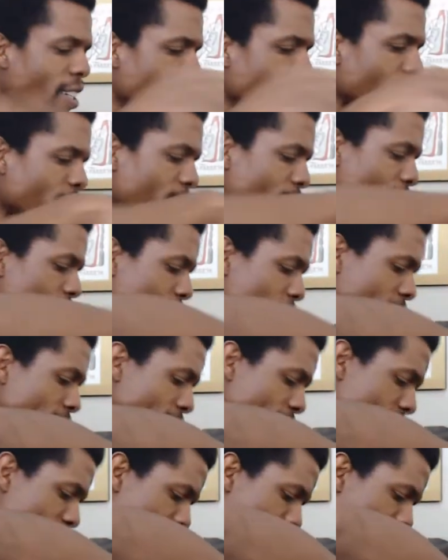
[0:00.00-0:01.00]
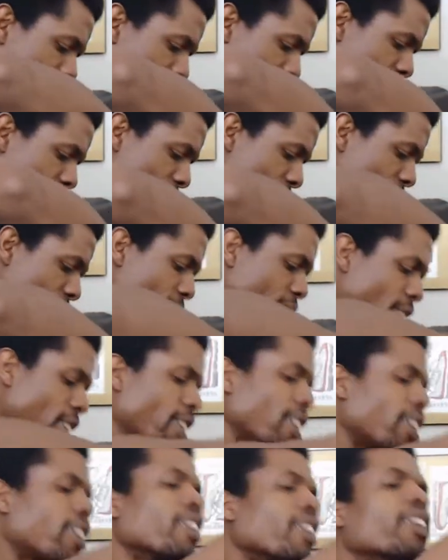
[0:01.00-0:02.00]
So there's that.
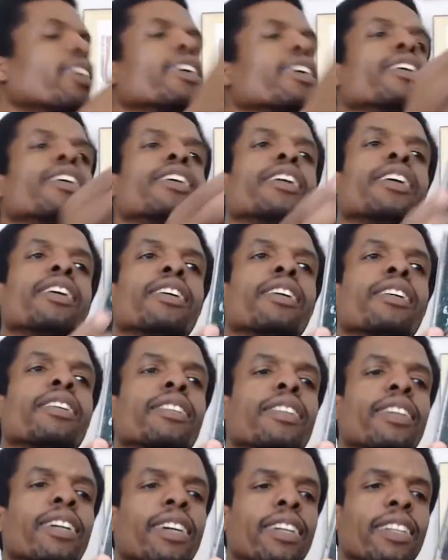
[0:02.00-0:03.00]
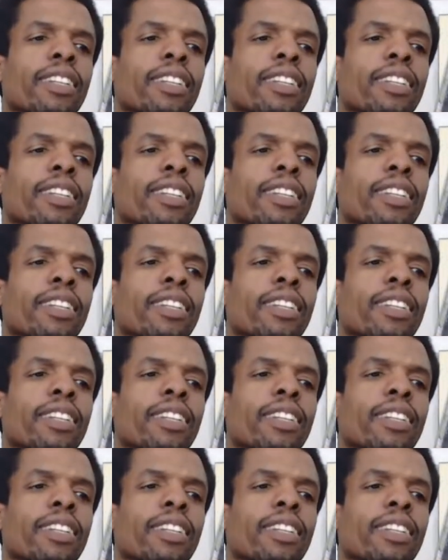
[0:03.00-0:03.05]
Uh, okay,